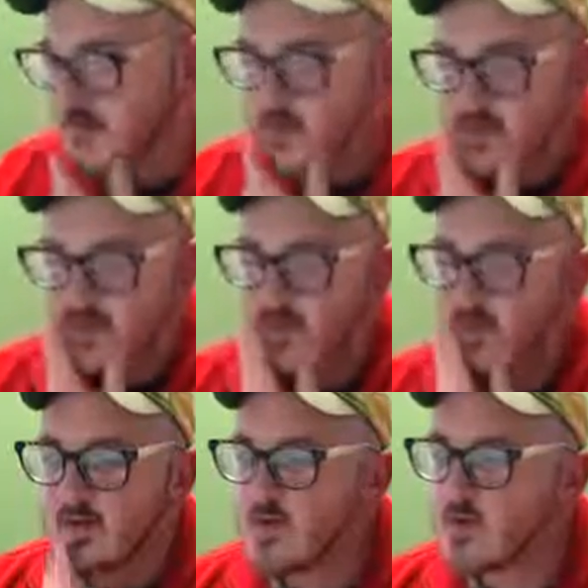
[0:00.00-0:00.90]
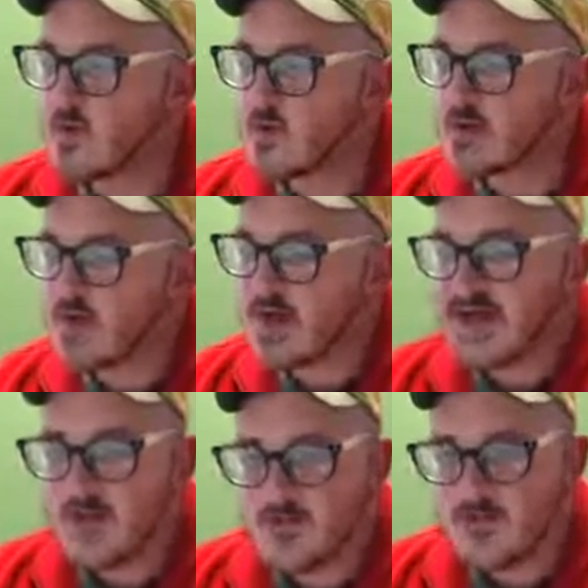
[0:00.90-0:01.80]
purposes, we're going to go to
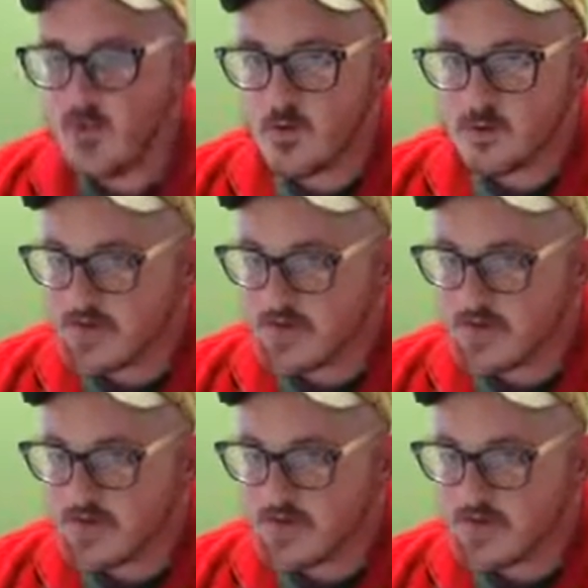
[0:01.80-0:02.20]
Household